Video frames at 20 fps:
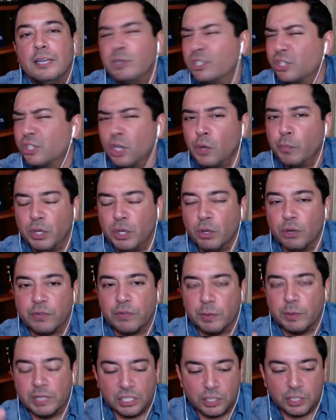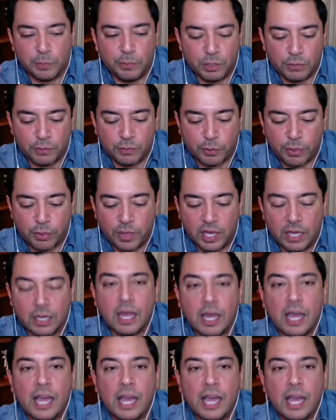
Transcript: it was so that? beautiful. It was such a beautiful thing.